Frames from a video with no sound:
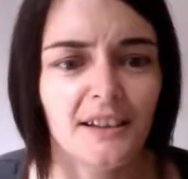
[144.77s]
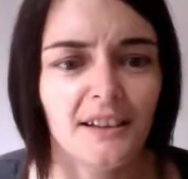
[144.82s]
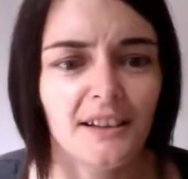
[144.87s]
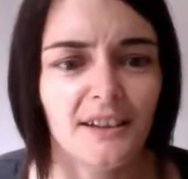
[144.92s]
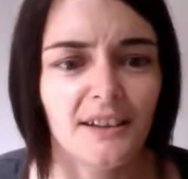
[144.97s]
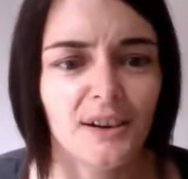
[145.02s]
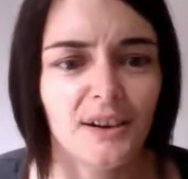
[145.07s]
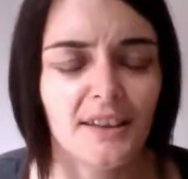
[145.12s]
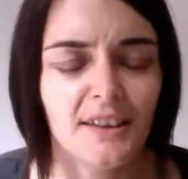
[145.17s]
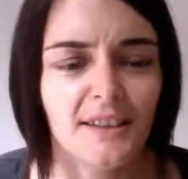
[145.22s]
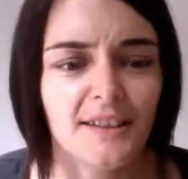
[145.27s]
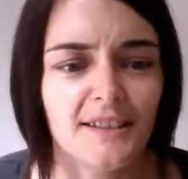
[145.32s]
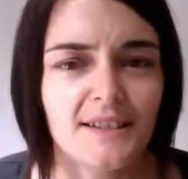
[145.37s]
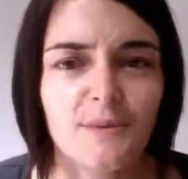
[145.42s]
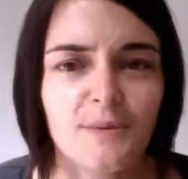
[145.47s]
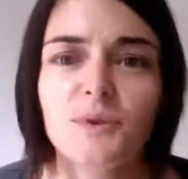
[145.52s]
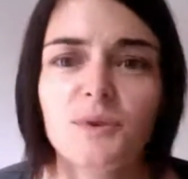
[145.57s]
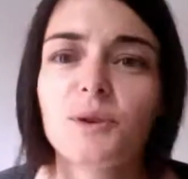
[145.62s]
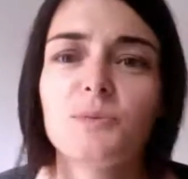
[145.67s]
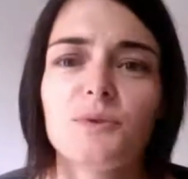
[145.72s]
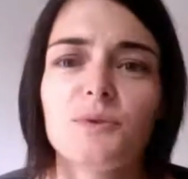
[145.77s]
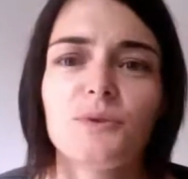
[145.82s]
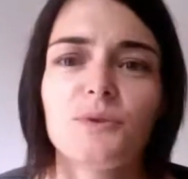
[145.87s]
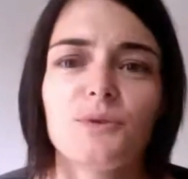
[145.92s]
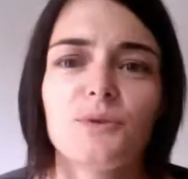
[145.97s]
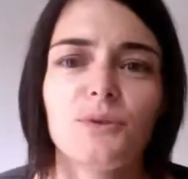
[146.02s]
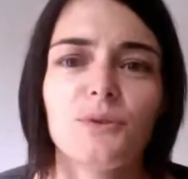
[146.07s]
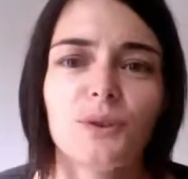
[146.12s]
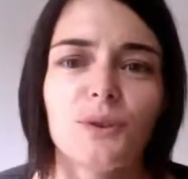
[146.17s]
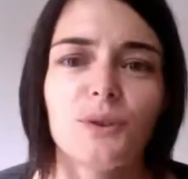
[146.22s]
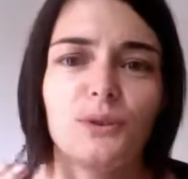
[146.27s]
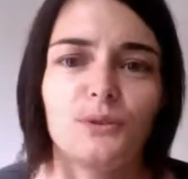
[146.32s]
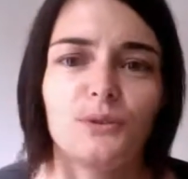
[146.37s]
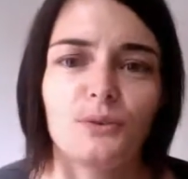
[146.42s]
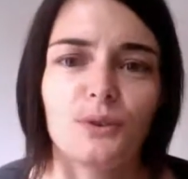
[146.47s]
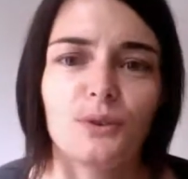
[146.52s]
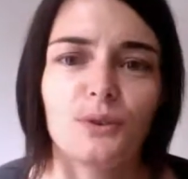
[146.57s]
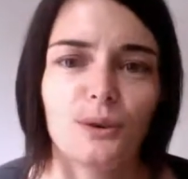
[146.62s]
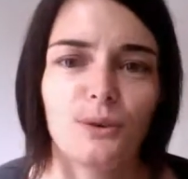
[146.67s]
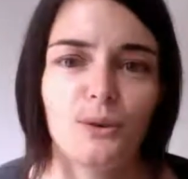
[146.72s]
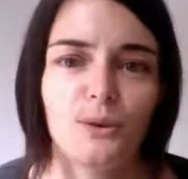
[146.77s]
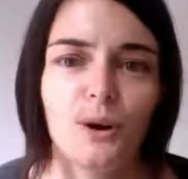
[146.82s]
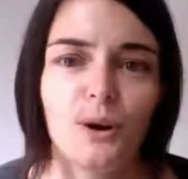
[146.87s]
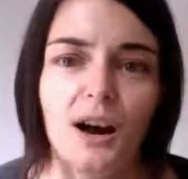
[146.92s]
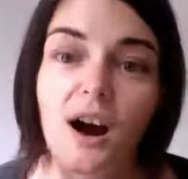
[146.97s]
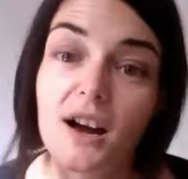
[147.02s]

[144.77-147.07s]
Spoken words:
I think sometimes you can feel quite